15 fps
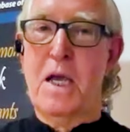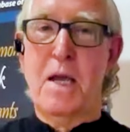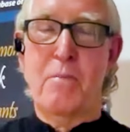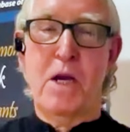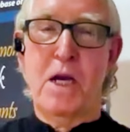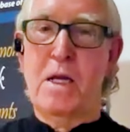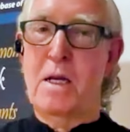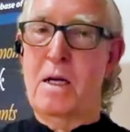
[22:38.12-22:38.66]
this
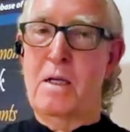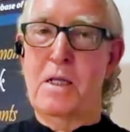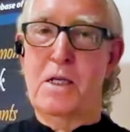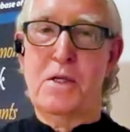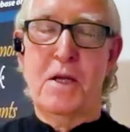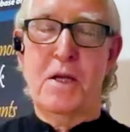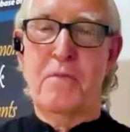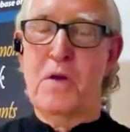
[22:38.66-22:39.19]
game and
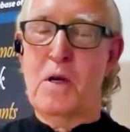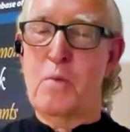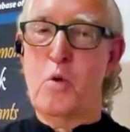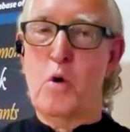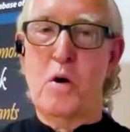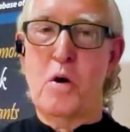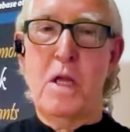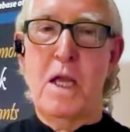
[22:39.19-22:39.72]
all this stuff
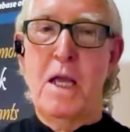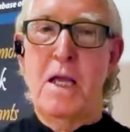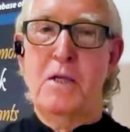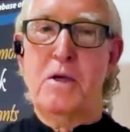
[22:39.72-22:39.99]
anymore.